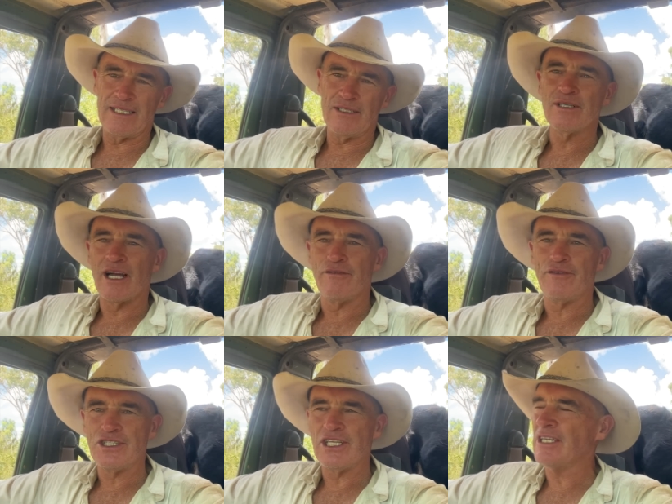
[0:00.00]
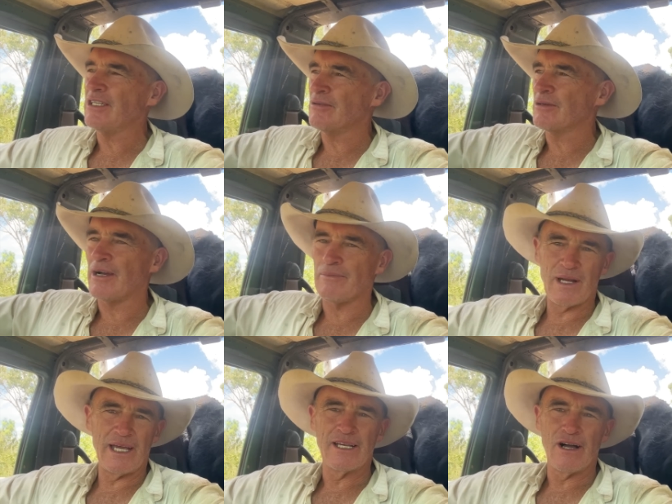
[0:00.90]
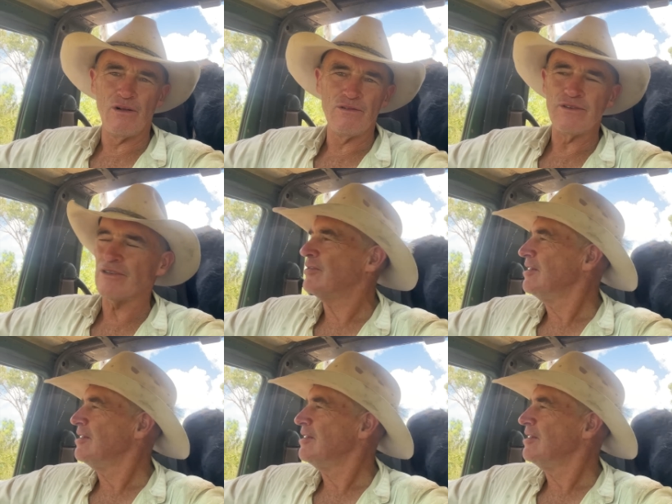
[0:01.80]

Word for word: You'll go fishing, you'll go and play golf, you'll